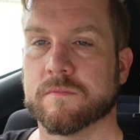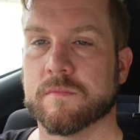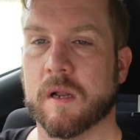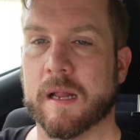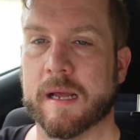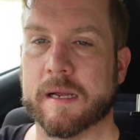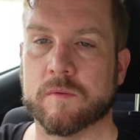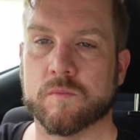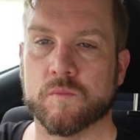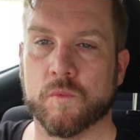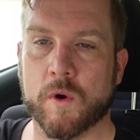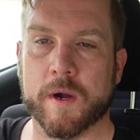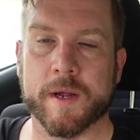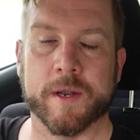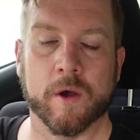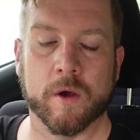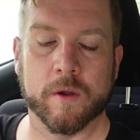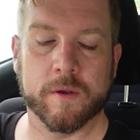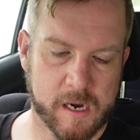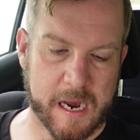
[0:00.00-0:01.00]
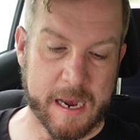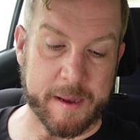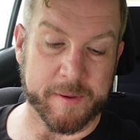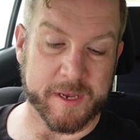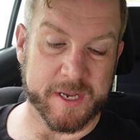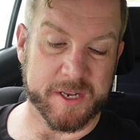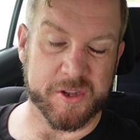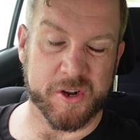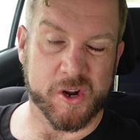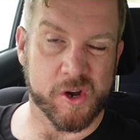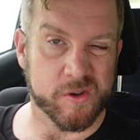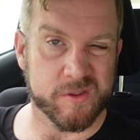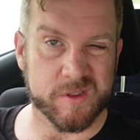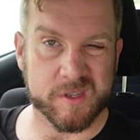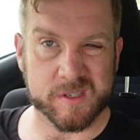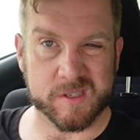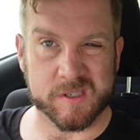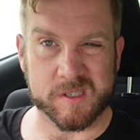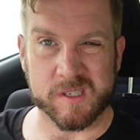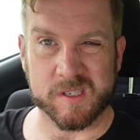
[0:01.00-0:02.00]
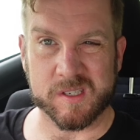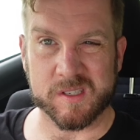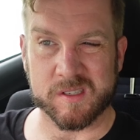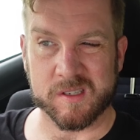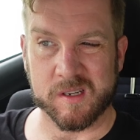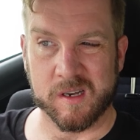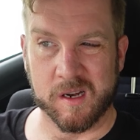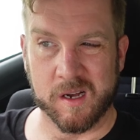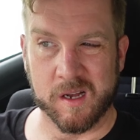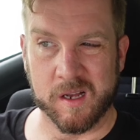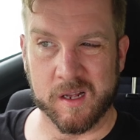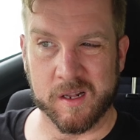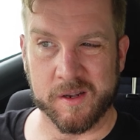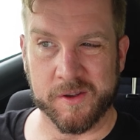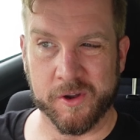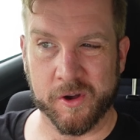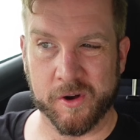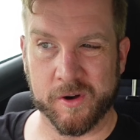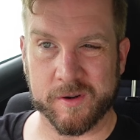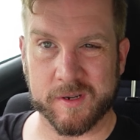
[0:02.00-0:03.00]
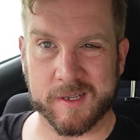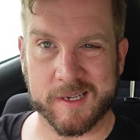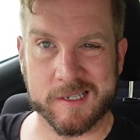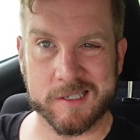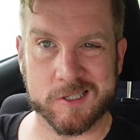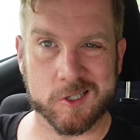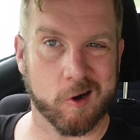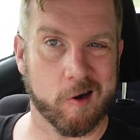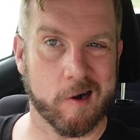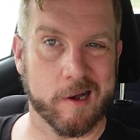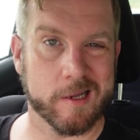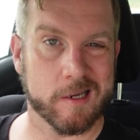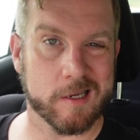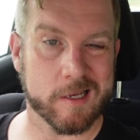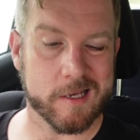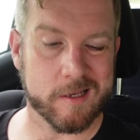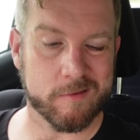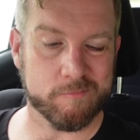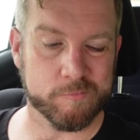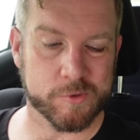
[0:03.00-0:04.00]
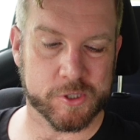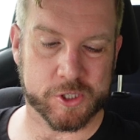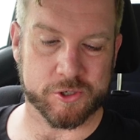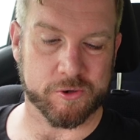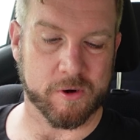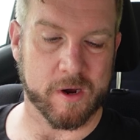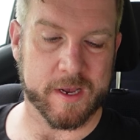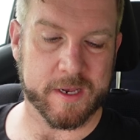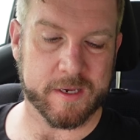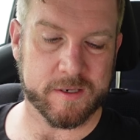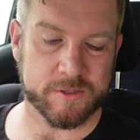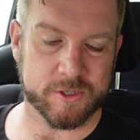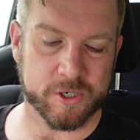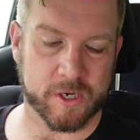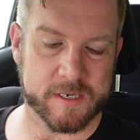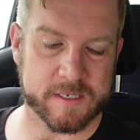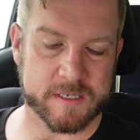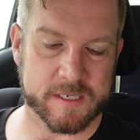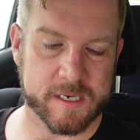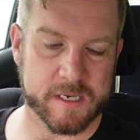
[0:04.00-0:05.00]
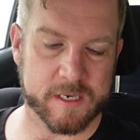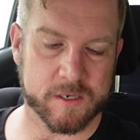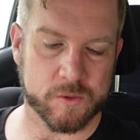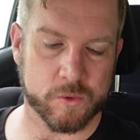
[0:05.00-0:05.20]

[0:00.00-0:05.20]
Like, why not? I mean, you know, this is a not entirely strange idea,